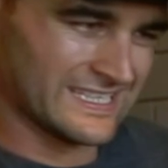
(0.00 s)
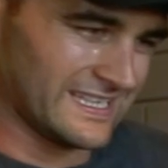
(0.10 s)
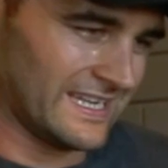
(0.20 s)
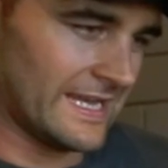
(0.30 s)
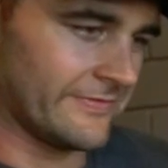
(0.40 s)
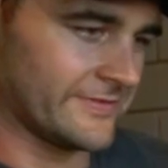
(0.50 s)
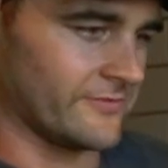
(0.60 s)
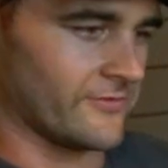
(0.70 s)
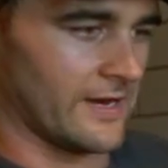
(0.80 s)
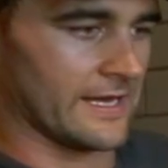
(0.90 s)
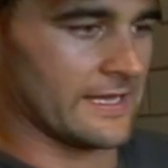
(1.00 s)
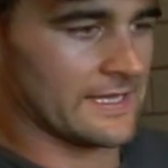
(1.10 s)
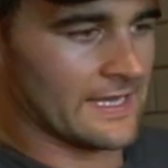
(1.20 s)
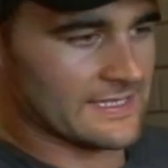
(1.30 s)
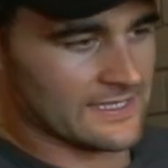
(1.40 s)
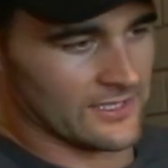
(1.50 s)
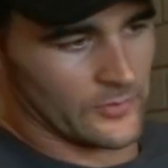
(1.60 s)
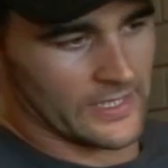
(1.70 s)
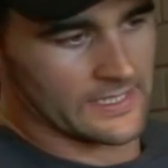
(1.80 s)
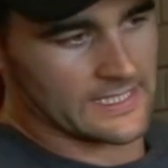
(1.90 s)
left and right. It gets a
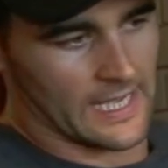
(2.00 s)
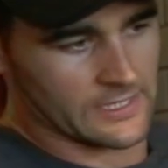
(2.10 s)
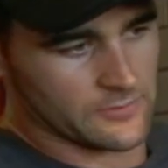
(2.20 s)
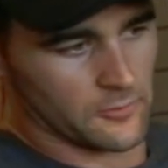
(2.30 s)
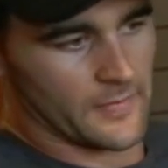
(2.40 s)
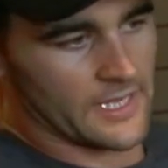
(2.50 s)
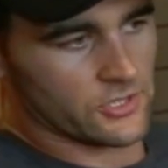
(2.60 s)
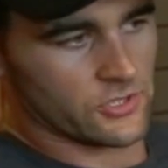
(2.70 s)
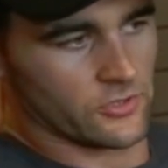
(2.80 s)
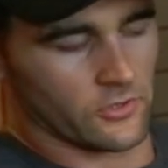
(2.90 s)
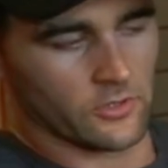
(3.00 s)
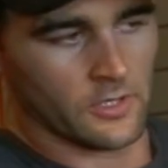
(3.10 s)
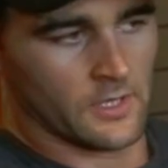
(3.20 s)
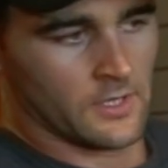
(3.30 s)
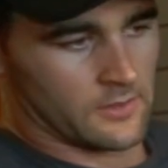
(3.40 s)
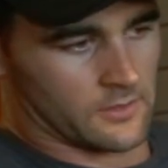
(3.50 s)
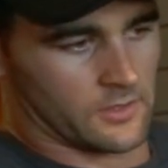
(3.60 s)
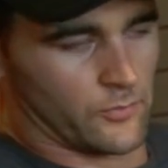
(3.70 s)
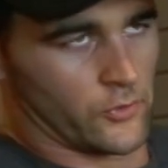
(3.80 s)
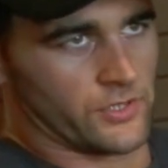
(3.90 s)
little bit intense, but make sure that
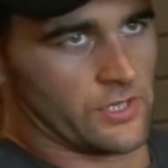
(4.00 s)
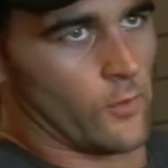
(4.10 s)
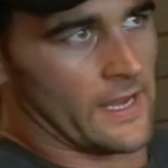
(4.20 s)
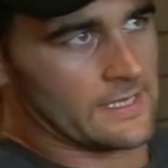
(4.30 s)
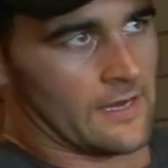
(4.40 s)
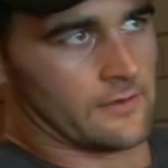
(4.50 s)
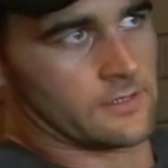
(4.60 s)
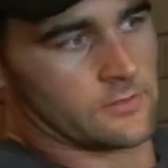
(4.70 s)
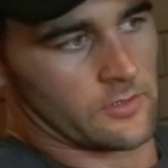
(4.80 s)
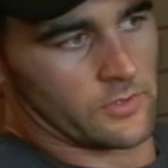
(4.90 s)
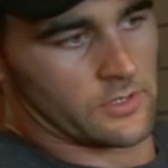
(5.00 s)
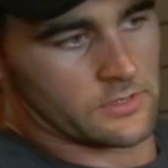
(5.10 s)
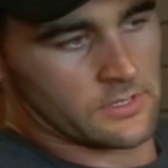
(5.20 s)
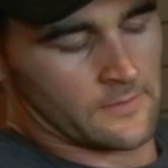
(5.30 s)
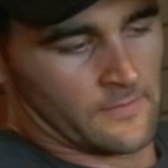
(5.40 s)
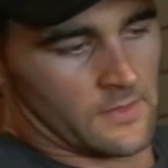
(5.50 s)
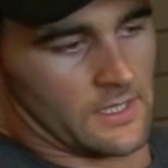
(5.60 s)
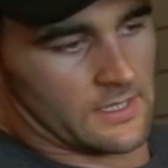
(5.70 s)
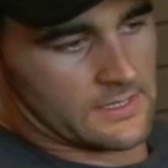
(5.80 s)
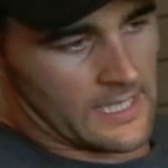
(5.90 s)
you're putting your weight down into it, because
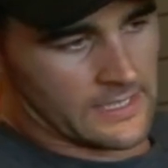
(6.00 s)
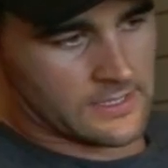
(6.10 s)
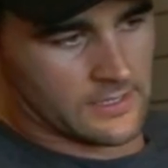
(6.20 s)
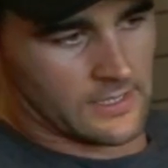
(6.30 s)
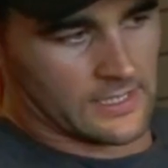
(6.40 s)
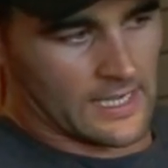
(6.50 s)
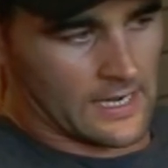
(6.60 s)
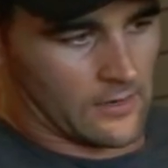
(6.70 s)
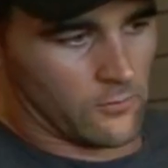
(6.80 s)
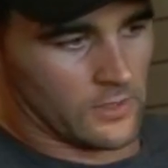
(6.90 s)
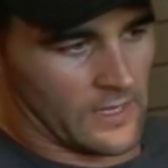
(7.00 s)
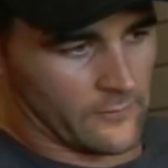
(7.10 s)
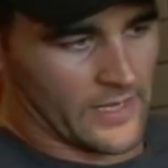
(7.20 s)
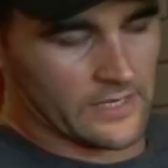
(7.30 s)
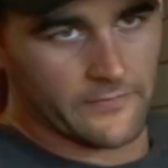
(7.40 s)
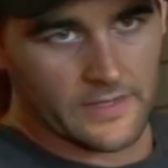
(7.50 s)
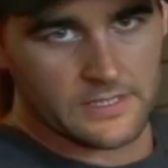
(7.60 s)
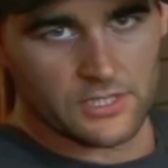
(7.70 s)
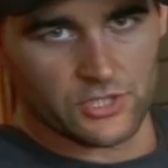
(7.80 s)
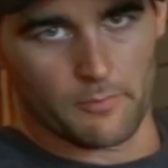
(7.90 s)
the intensity now will have
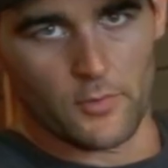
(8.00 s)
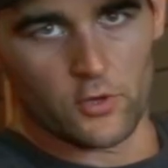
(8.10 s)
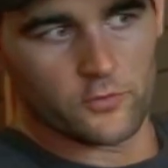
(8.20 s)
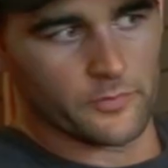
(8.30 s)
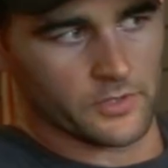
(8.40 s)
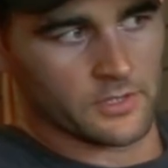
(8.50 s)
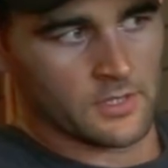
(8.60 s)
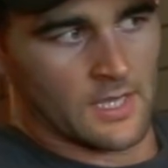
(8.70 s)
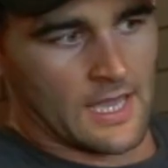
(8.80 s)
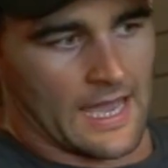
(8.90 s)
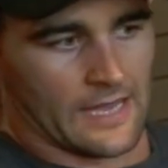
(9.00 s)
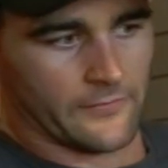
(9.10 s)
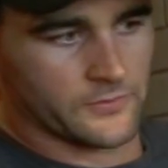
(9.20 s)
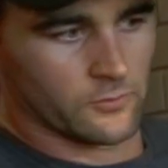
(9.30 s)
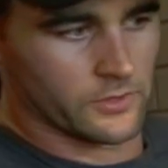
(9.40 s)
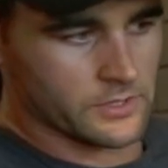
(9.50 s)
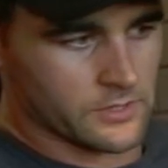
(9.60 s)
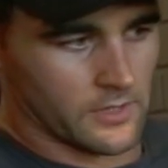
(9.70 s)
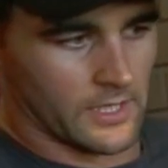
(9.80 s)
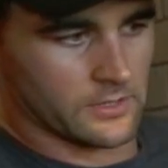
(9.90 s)
benefits in your movement afterwards,
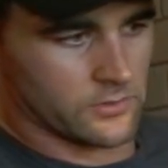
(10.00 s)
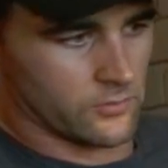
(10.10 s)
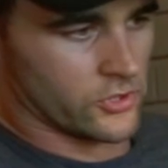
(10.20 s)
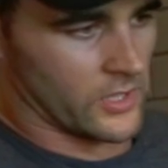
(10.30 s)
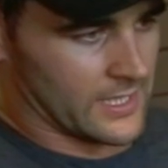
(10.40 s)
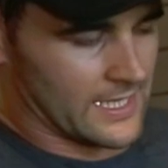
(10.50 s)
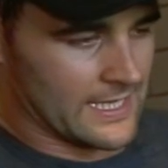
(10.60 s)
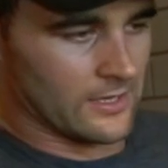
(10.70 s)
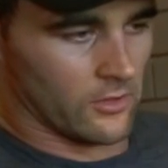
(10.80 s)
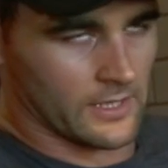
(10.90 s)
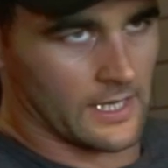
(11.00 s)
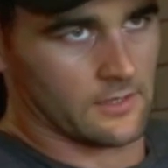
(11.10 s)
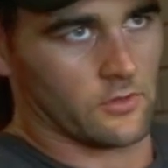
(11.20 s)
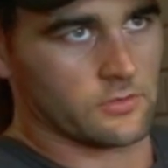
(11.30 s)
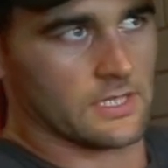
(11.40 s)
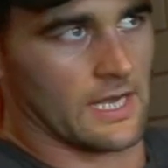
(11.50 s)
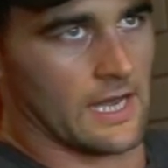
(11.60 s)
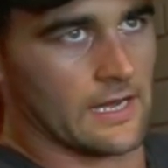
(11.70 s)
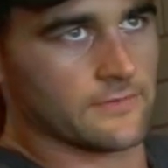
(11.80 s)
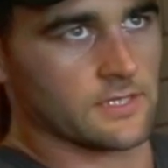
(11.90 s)
okay? So we're trying to elongate those
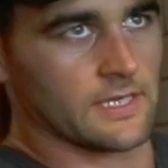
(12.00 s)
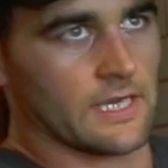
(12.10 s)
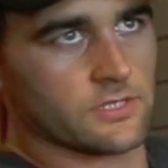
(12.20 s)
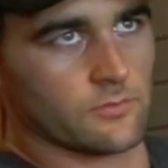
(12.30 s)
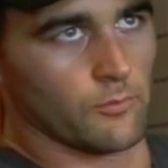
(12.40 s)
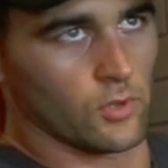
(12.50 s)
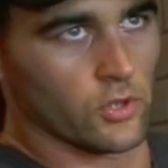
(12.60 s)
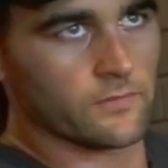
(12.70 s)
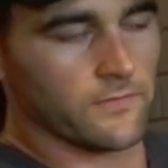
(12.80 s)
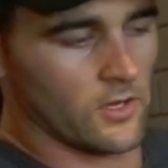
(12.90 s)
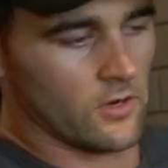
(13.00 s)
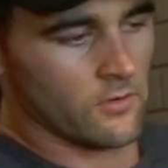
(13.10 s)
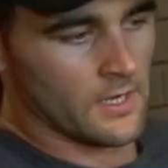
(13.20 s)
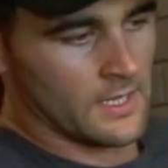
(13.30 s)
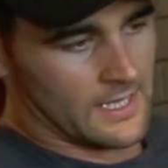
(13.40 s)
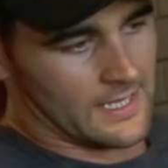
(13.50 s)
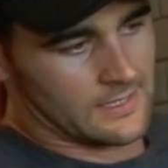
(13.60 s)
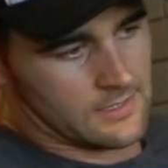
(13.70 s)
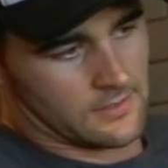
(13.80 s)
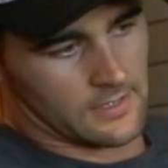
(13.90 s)
calves and get some blood flow
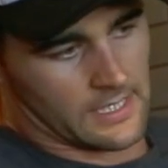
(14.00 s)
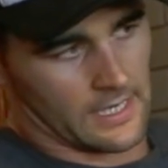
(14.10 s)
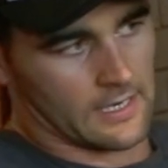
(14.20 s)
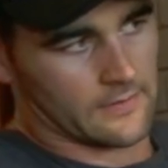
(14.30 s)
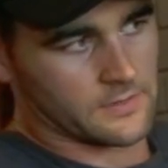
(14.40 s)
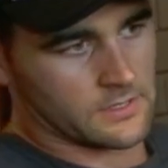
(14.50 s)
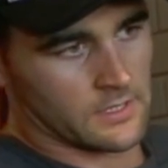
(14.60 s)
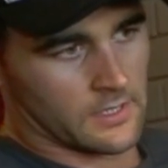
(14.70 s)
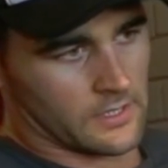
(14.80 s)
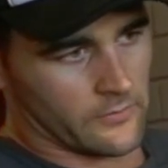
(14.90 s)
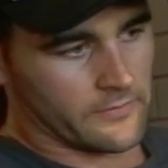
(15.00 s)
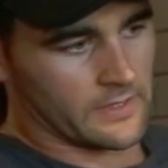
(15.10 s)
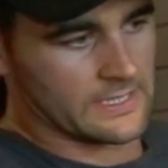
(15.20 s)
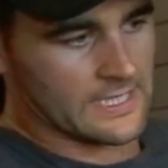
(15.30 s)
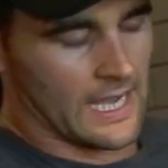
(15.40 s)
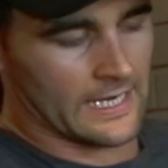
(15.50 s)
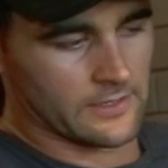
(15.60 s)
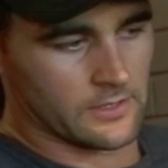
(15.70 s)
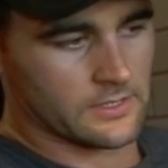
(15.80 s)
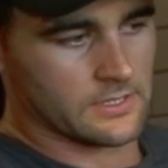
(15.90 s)
into the calves, get rid of any
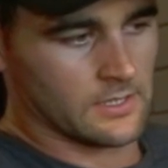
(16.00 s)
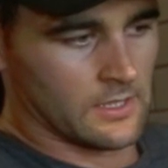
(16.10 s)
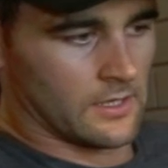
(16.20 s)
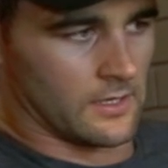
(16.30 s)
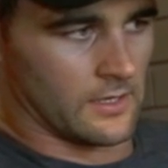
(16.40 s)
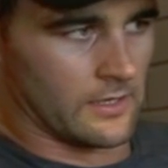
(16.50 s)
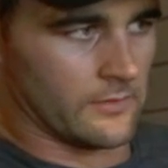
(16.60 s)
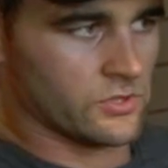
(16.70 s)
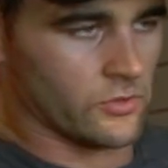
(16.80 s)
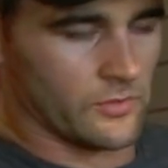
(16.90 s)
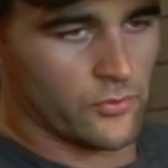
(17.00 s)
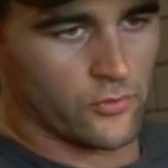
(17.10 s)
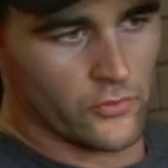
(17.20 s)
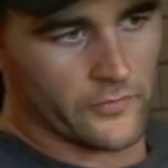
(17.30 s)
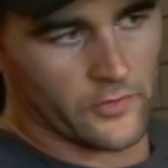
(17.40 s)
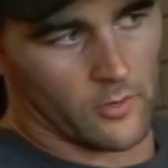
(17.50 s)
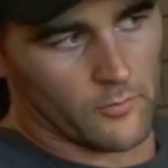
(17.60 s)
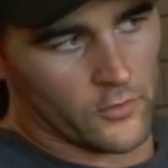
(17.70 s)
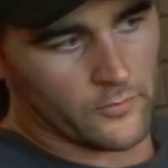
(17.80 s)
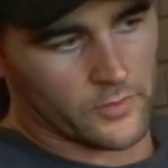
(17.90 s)
tightness, to improve your
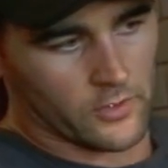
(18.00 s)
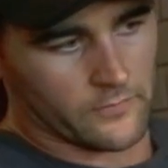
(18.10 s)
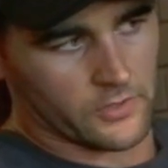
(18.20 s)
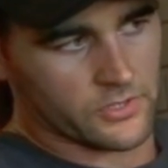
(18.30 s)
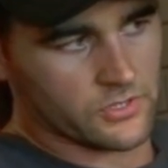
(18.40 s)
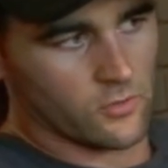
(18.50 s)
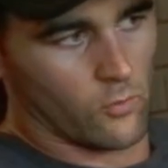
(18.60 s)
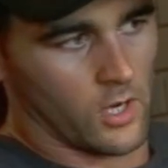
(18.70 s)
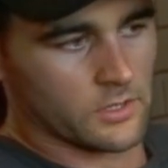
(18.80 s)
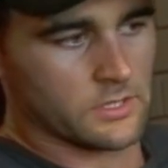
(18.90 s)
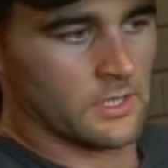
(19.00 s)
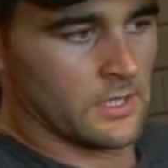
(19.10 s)
movement of your squat.